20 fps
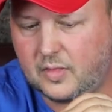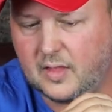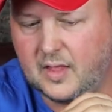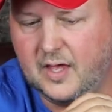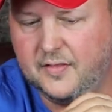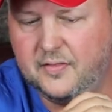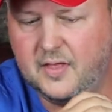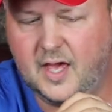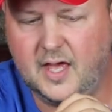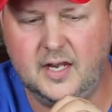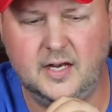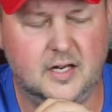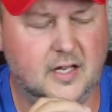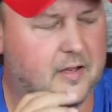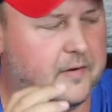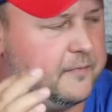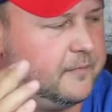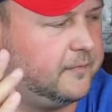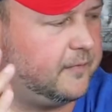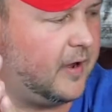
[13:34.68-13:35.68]
And then
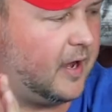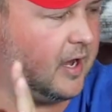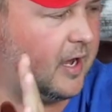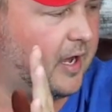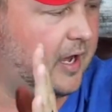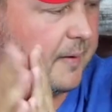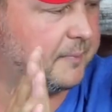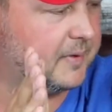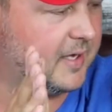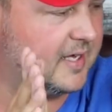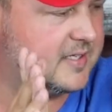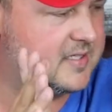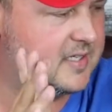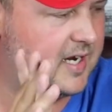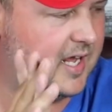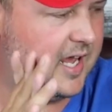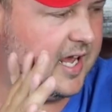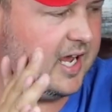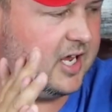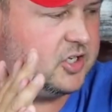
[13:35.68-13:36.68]
if I'm guessing
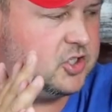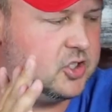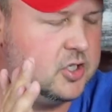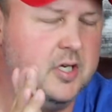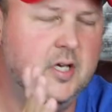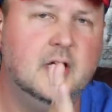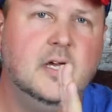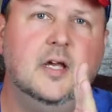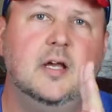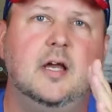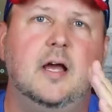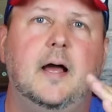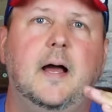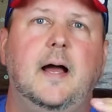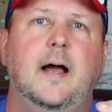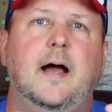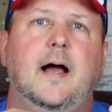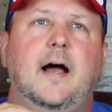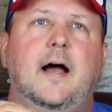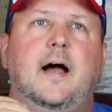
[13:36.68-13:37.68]
age,
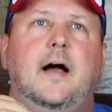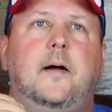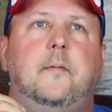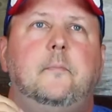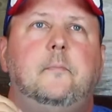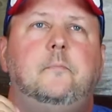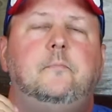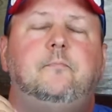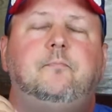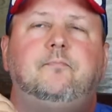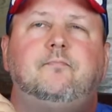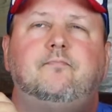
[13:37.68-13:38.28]
I'm